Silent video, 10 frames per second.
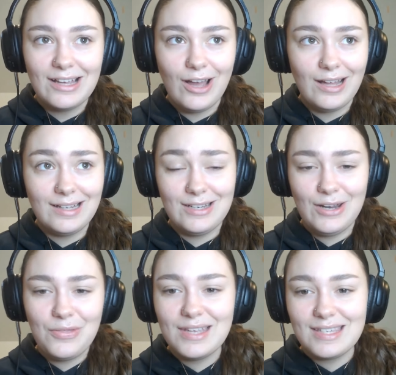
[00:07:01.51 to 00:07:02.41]
I don't
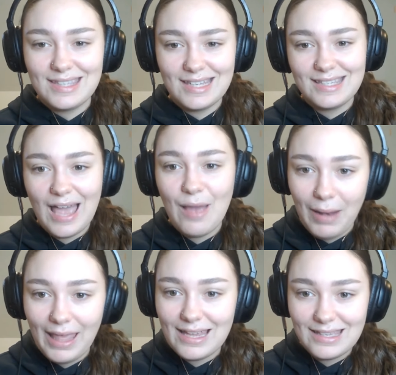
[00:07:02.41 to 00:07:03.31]
know, this set of
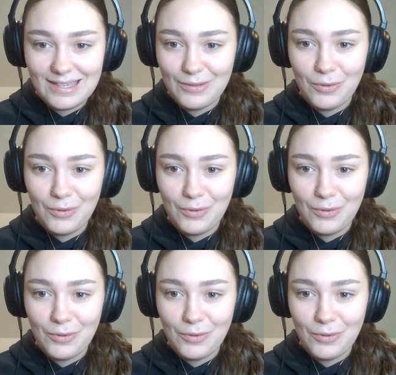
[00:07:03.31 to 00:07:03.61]
players are the